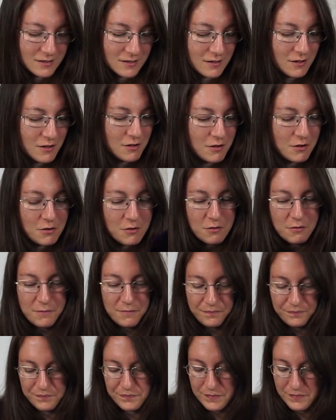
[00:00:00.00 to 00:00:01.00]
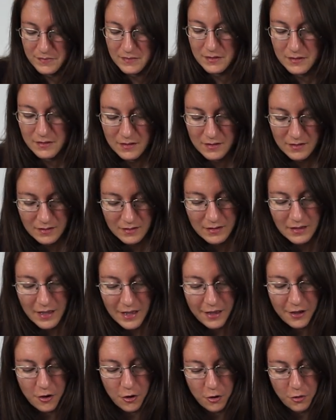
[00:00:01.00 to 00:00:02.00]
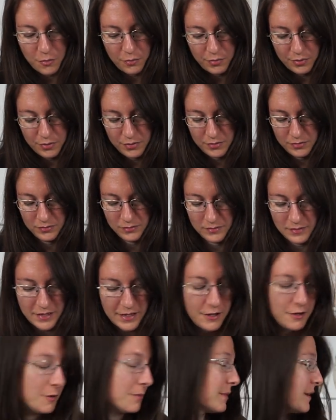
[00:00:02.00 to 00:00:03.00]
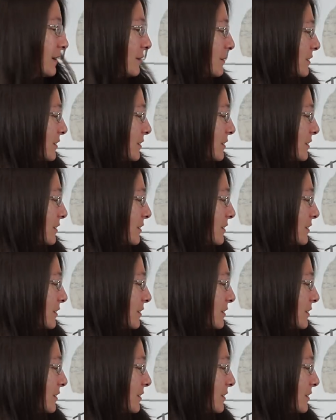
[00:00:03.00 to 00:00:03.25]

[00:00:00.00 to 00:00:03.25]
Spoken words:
So I hope that